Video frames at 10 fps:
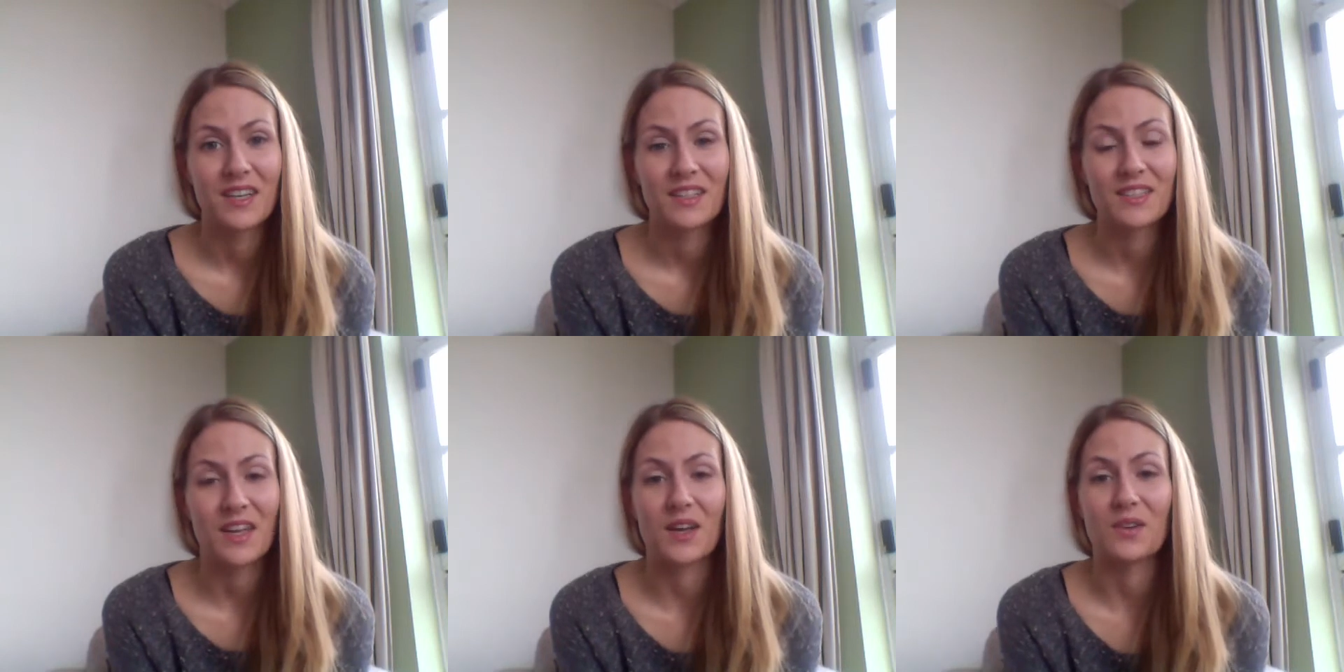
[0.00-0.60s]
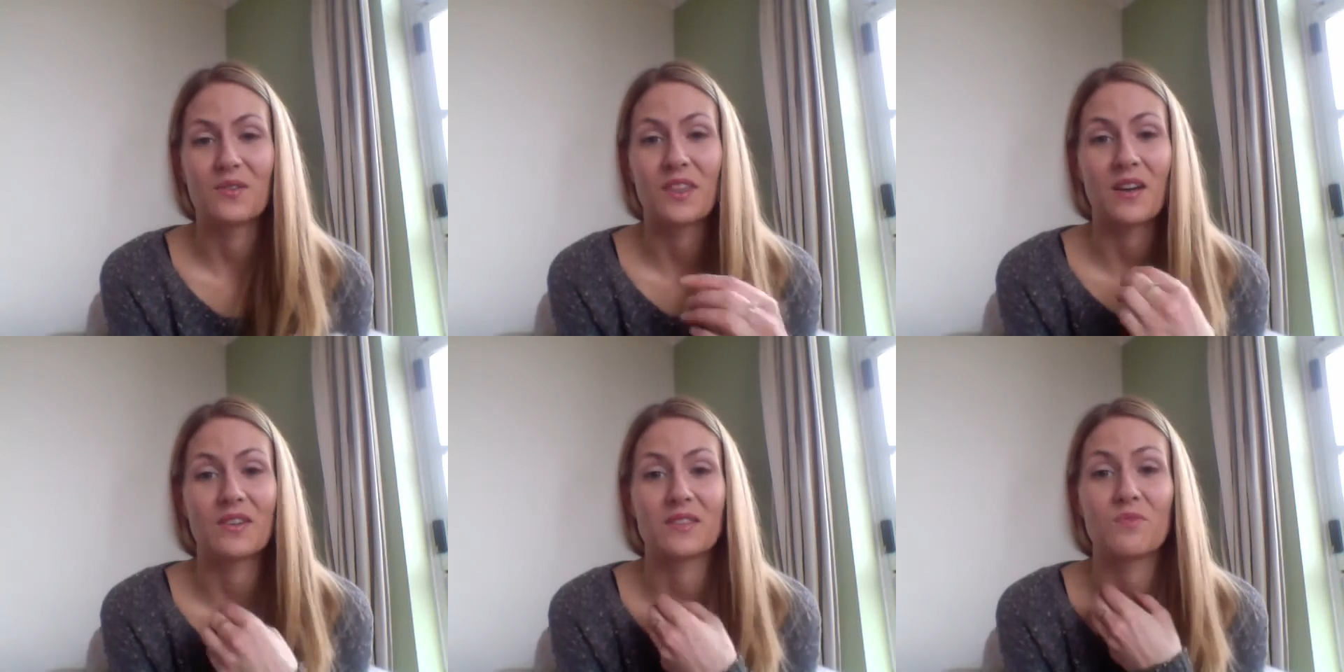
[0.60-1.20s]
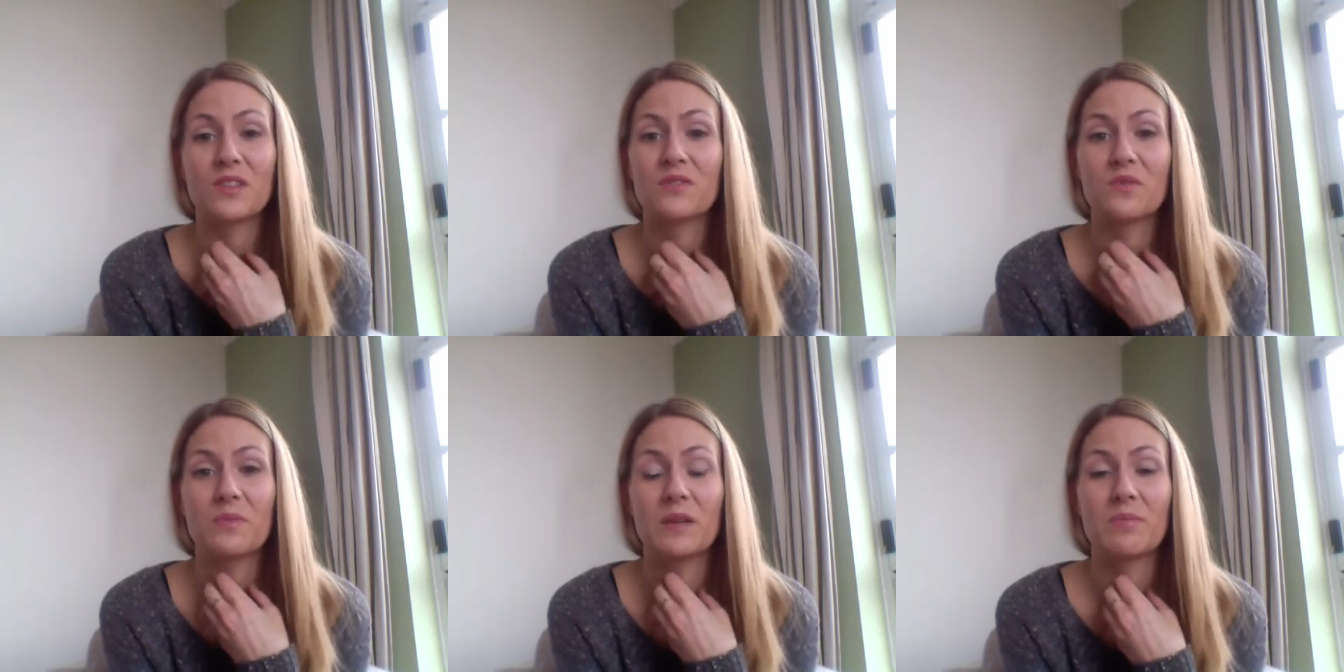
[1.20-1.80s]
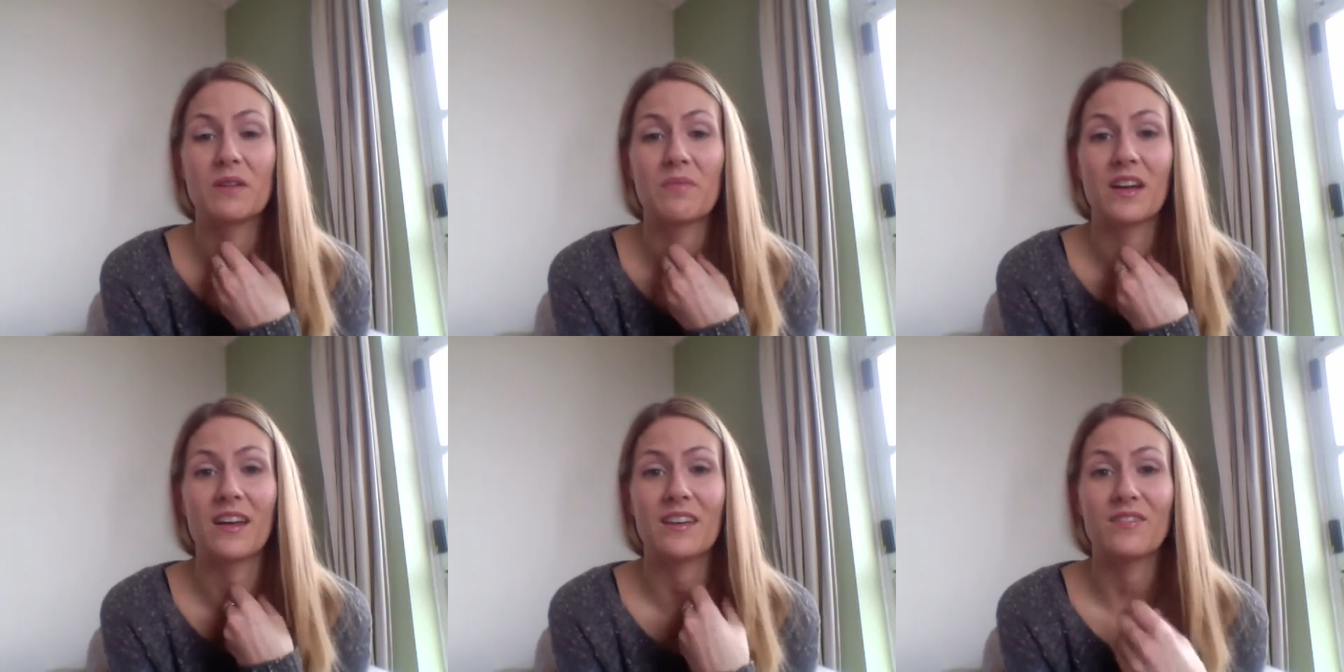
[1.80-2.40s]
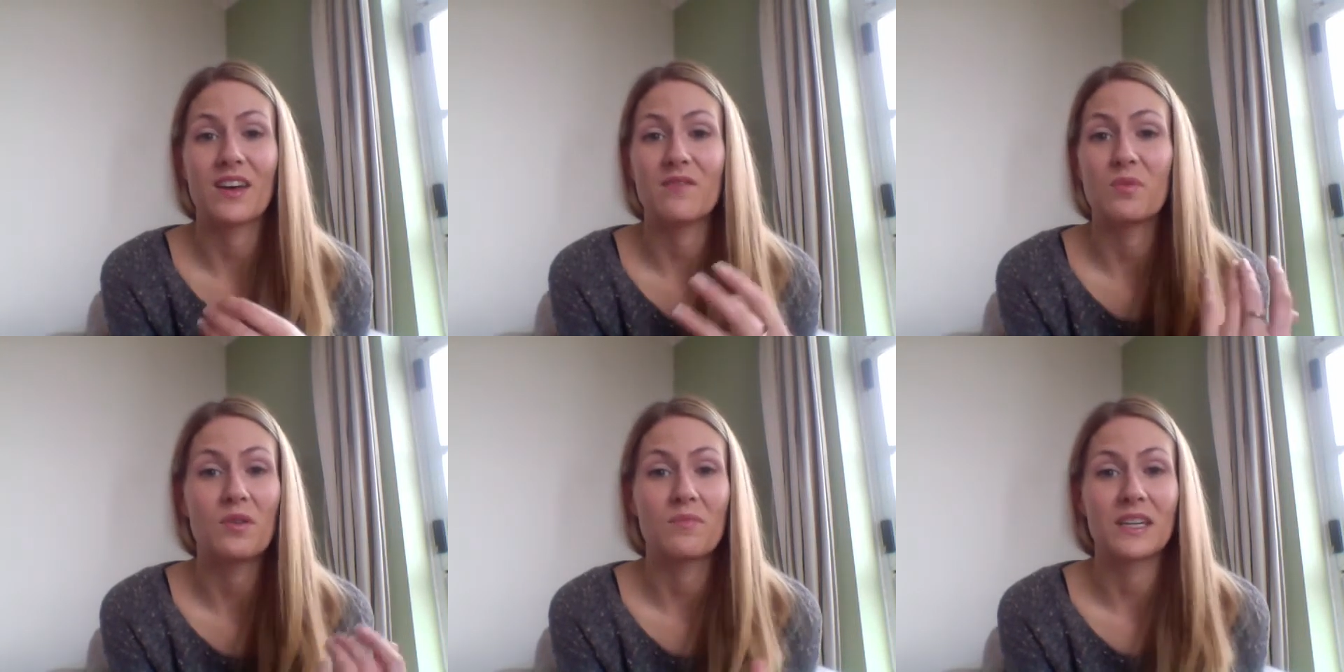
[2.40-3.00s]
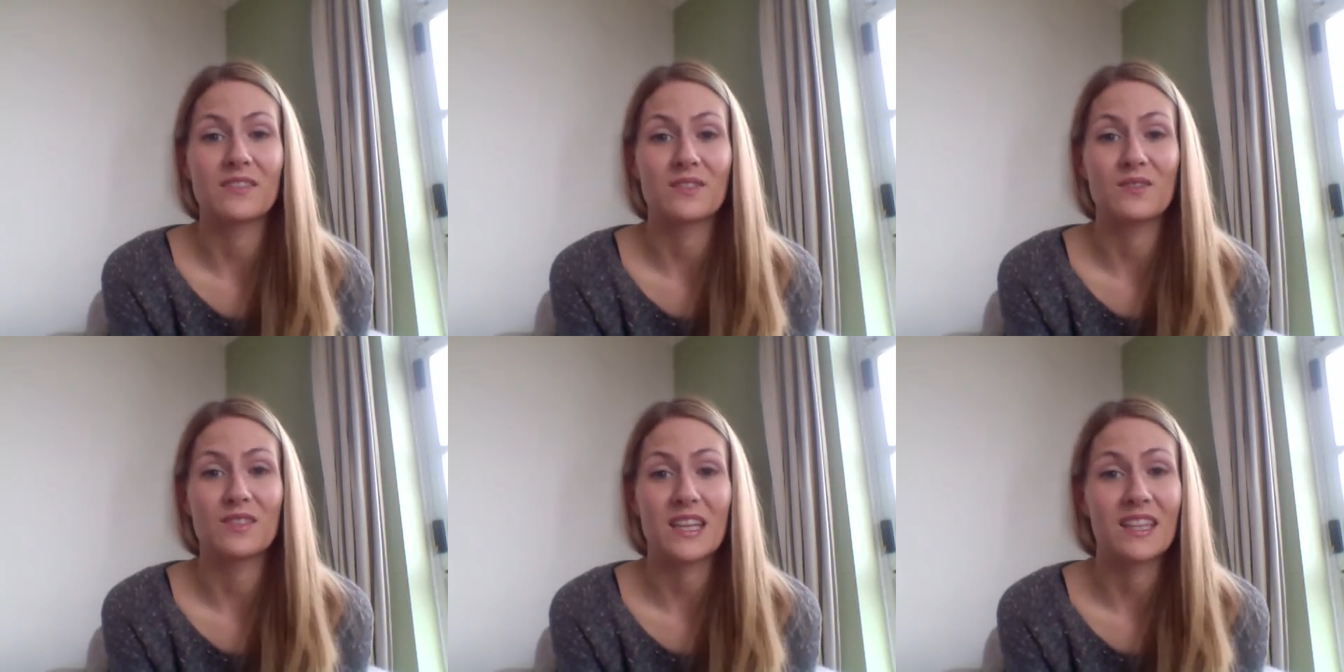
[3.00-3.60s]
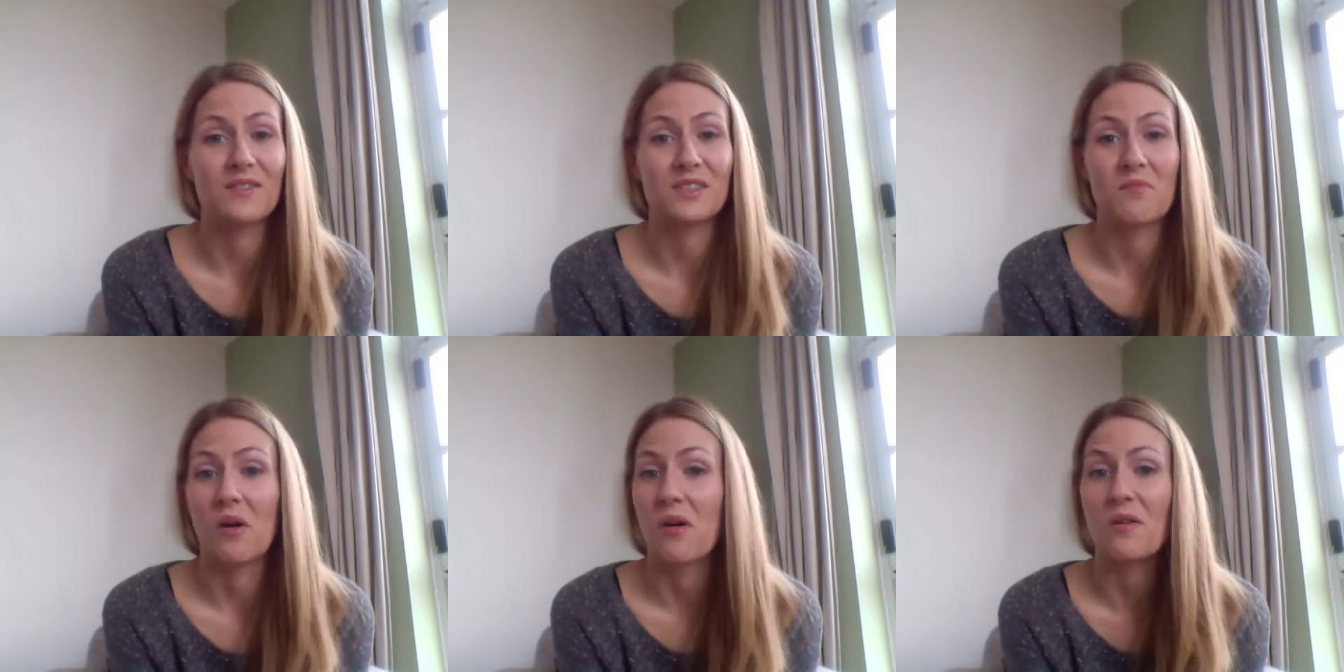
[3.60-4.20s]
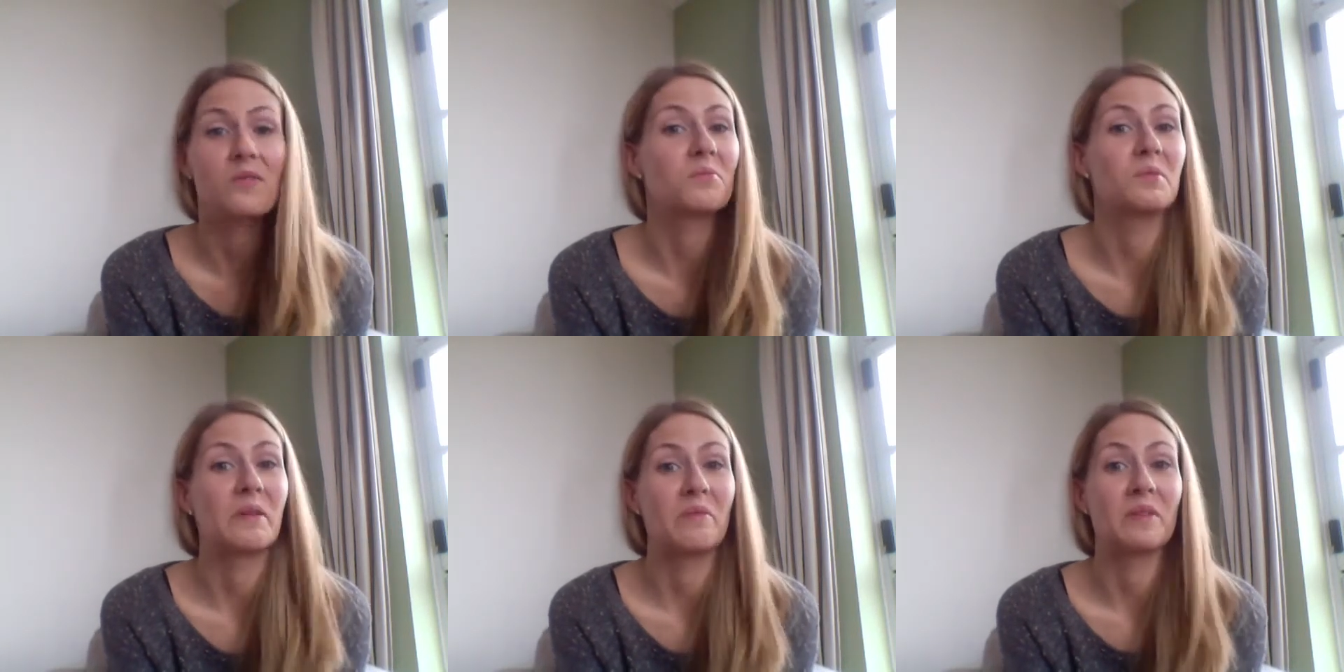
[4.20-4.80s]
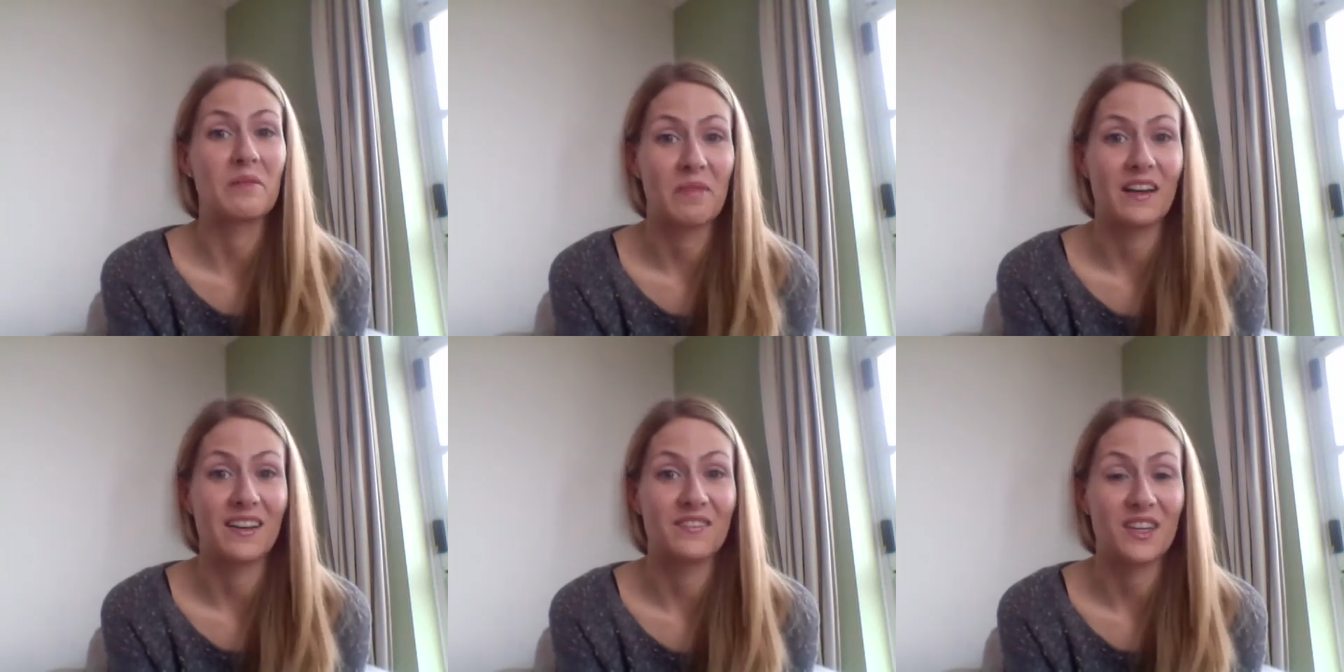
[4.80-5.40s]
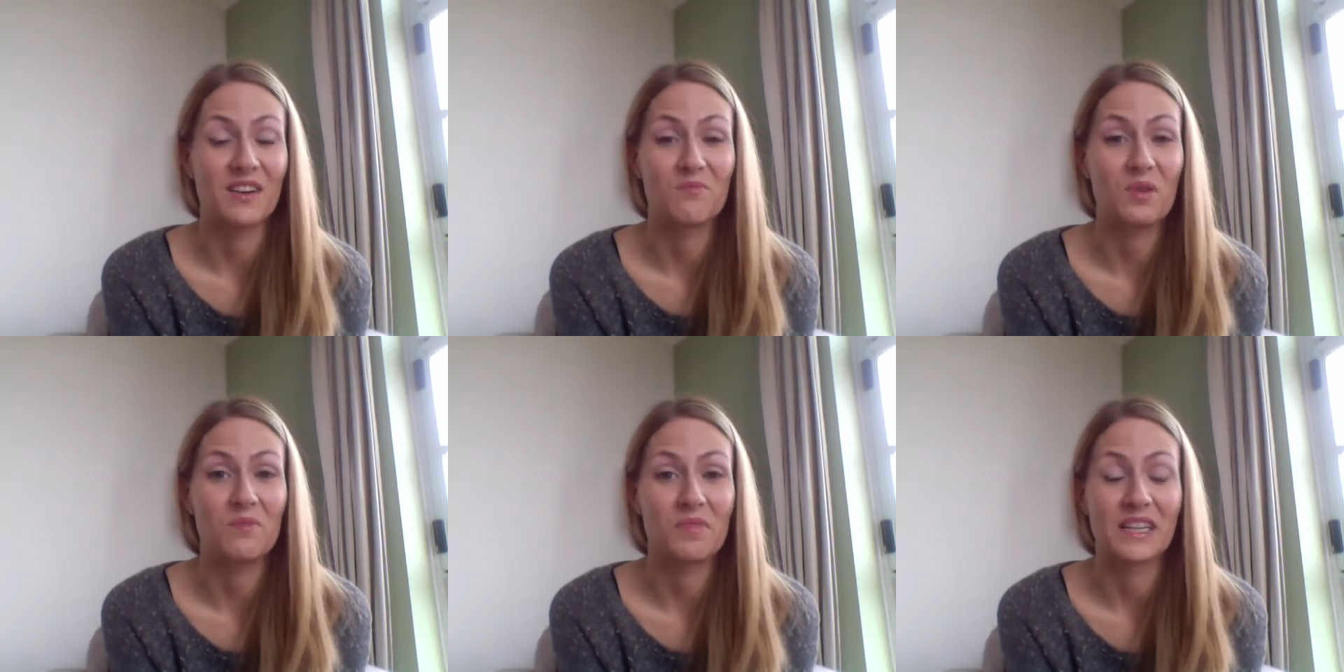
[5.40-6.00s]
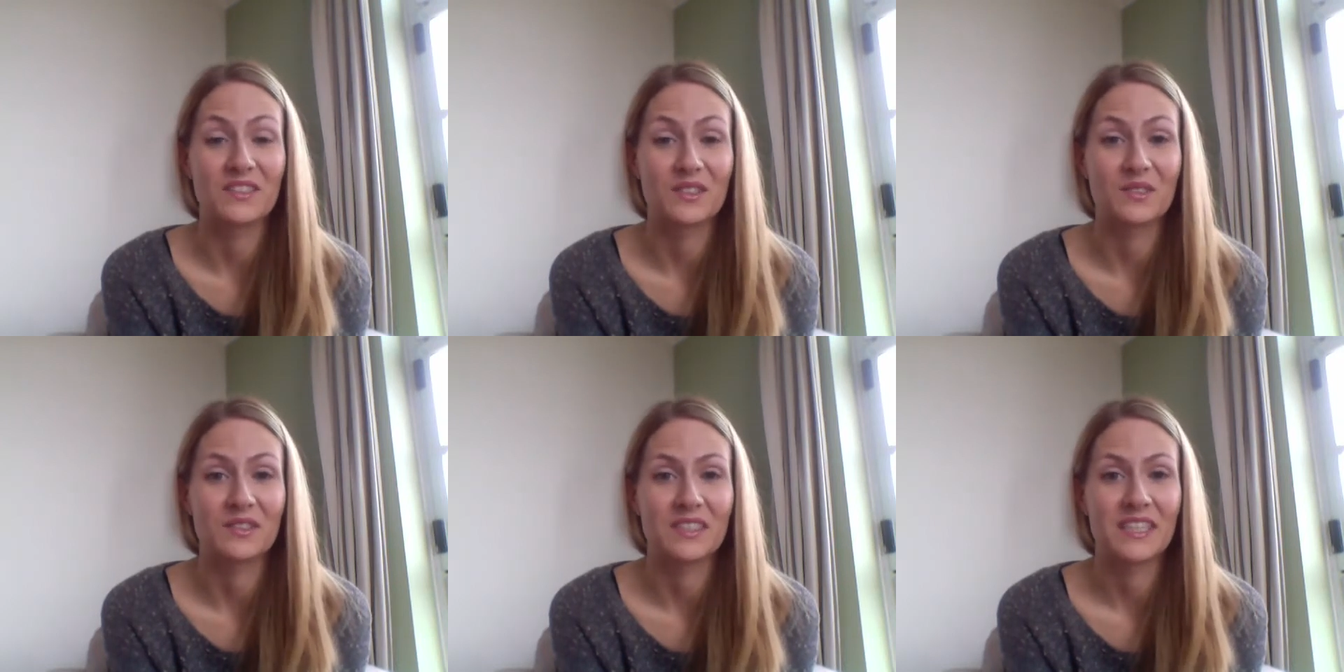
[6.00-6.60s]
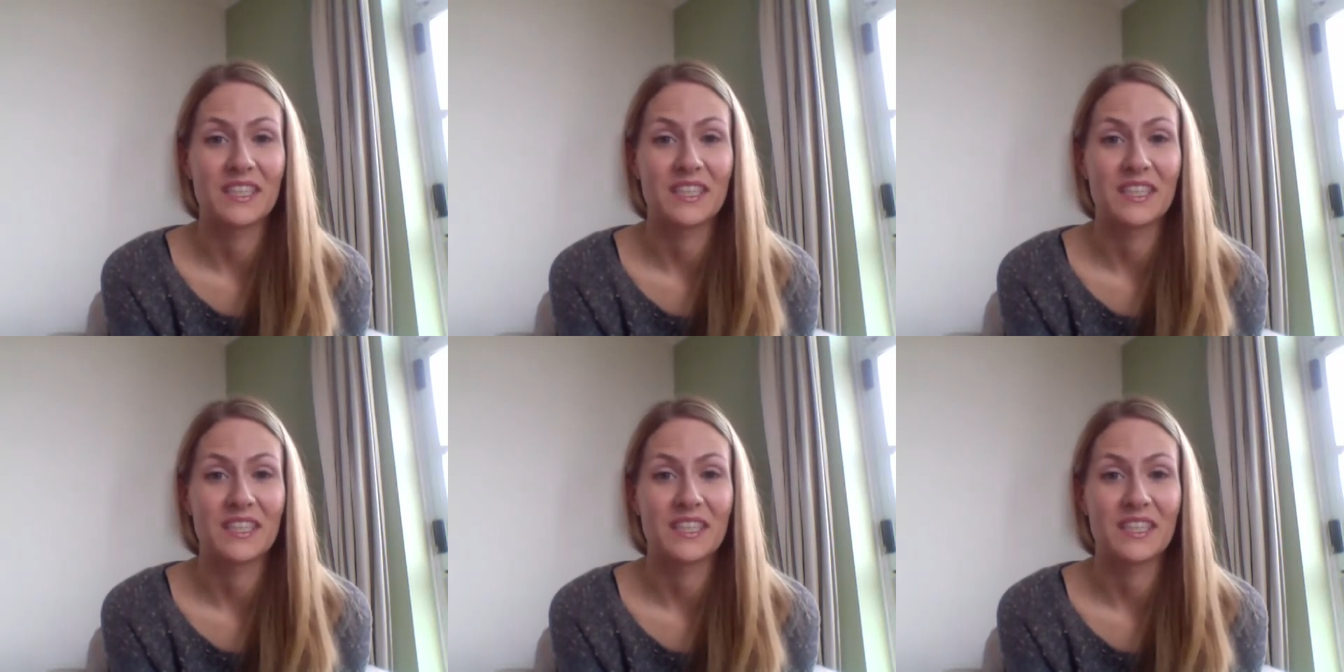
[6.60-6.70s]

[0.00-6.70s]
So there are some wonderful people in my life that I've put on pedestals, and there are some horrible people in my life that I've put on pedestals.